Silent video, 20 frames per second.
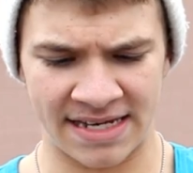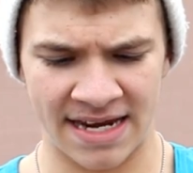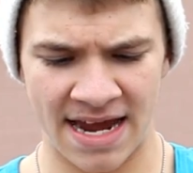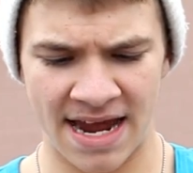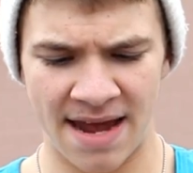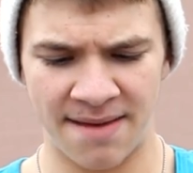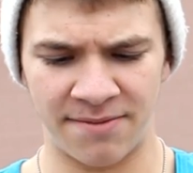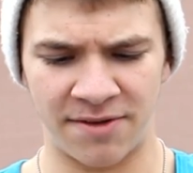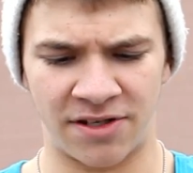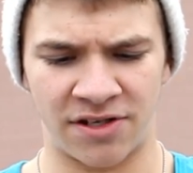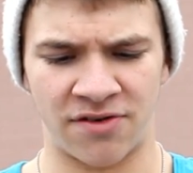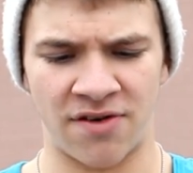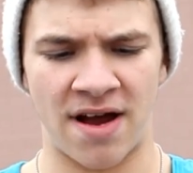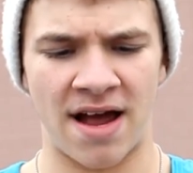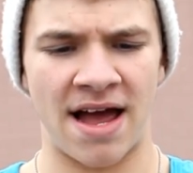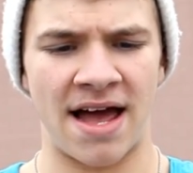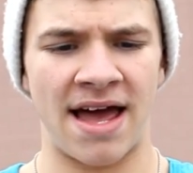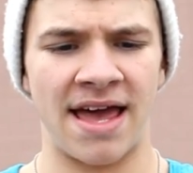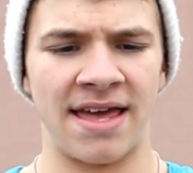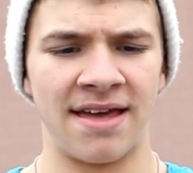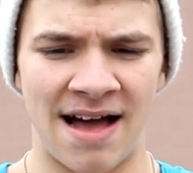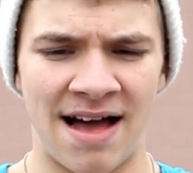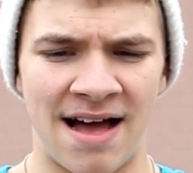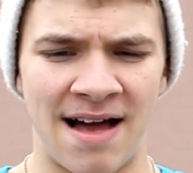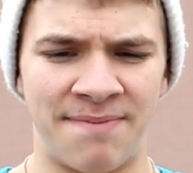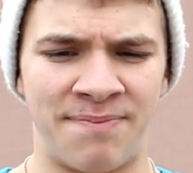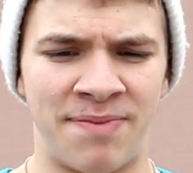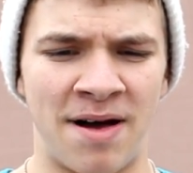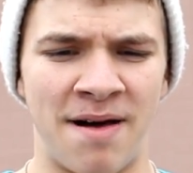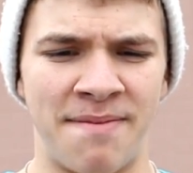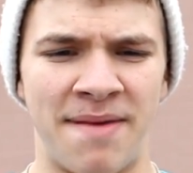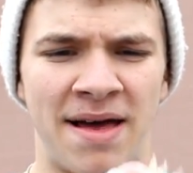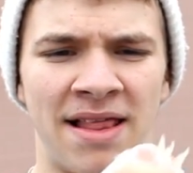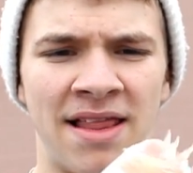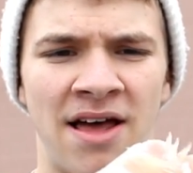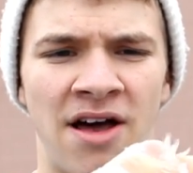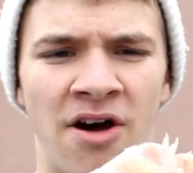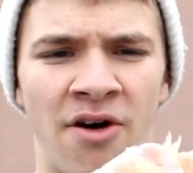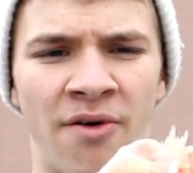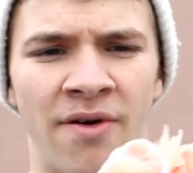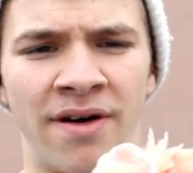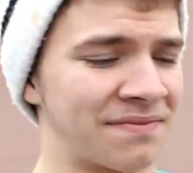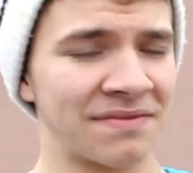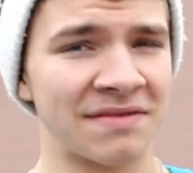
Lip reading: time to try a pomelo.